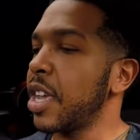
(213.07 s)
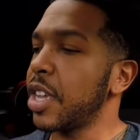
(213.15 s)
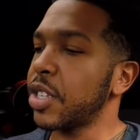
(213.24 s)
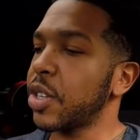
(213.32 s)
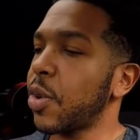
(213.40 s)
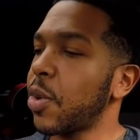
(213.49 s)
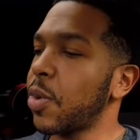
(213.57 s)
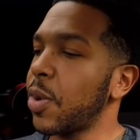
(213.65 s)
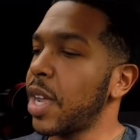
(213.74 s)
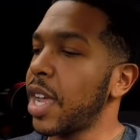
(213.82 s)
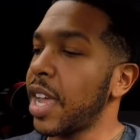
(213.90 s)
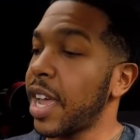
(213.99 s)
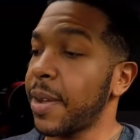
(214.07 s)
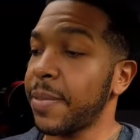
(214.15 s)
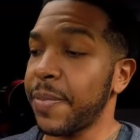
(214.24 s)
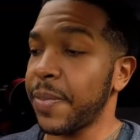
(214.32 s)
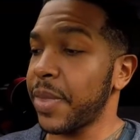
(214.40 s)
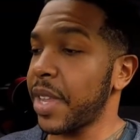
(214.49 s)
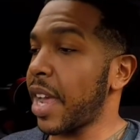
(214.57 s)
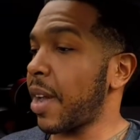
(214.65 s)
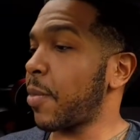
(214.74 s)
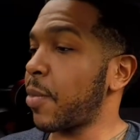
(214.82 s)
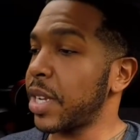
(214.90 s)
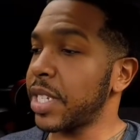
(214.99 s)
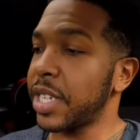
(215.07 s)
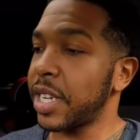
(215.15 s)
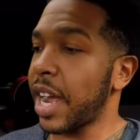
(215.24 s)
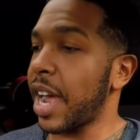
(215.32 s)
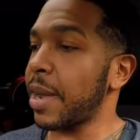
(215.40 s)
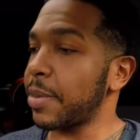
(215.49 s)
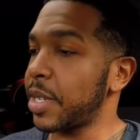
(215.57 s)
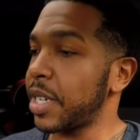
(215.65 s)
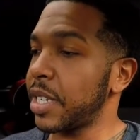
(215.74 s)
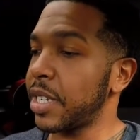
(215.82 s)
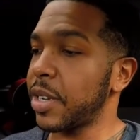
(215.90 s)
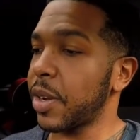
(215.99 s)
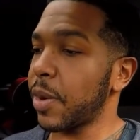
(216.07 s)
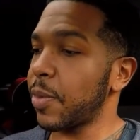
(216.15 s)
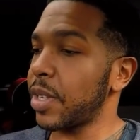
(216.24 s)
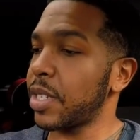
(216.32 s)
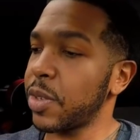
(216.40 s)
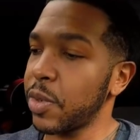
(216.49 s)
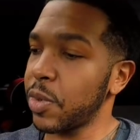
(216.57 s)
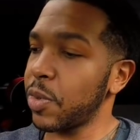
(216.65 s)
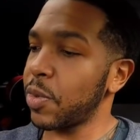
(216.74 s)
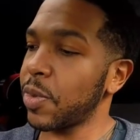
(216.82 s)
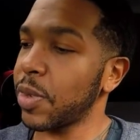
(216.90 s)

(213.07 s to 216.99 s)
So I went to the option, I went to,